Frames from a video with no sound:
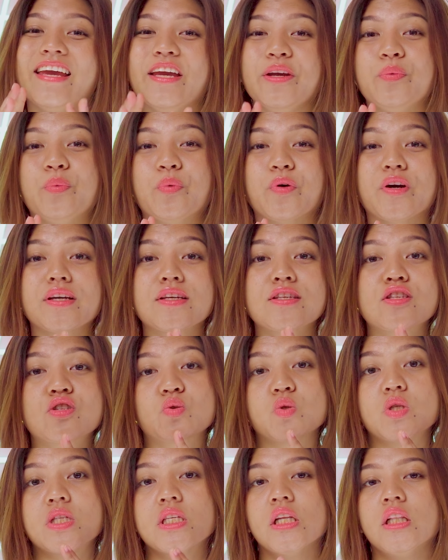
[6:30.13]
It works
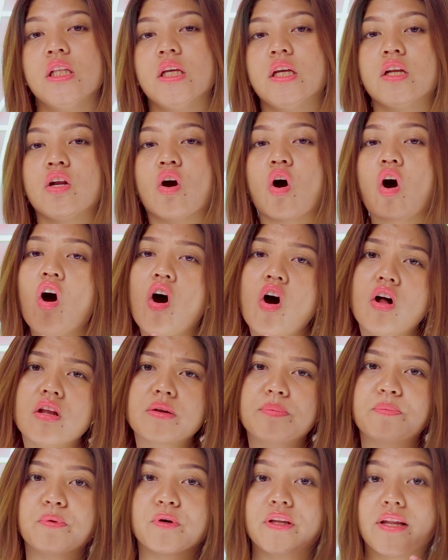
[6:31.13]
to seal in
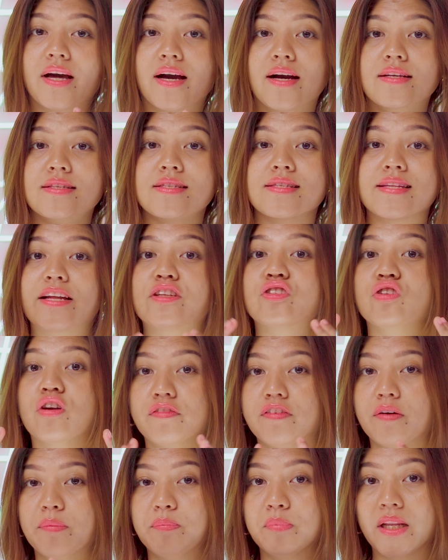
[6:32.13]
all the products that you
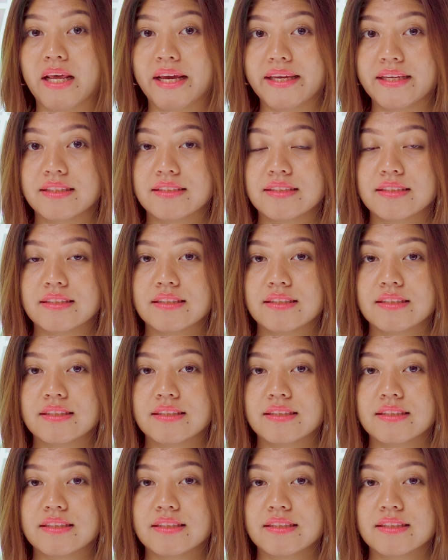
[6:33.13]
have applied.